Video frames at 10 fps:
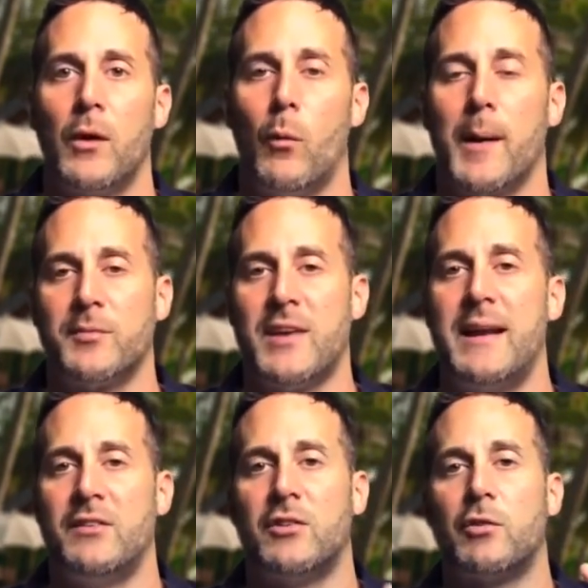What I'm
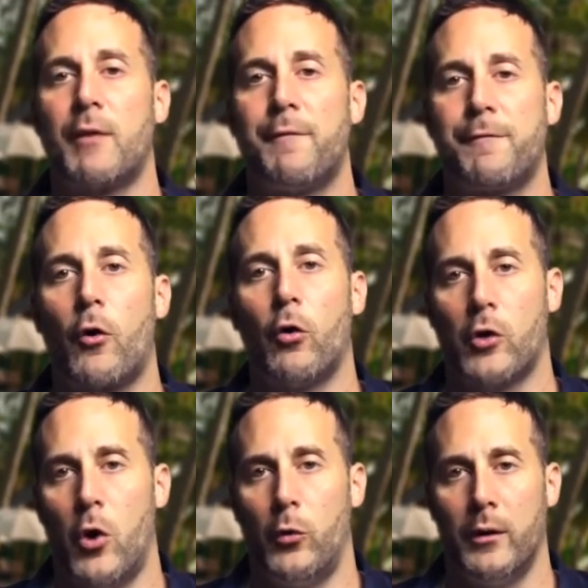saying is it's a referral
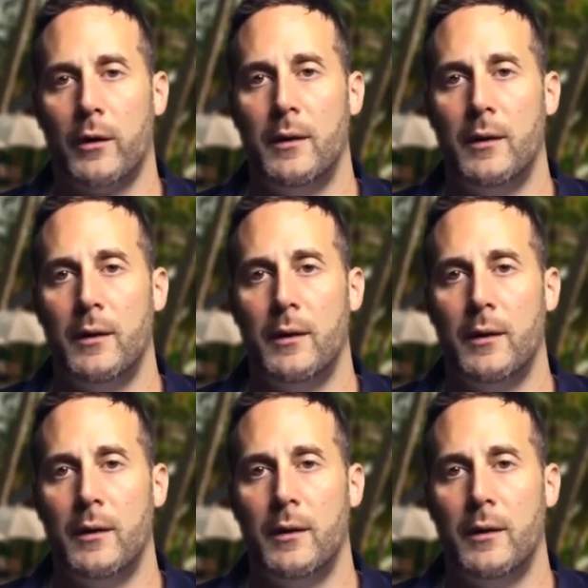code.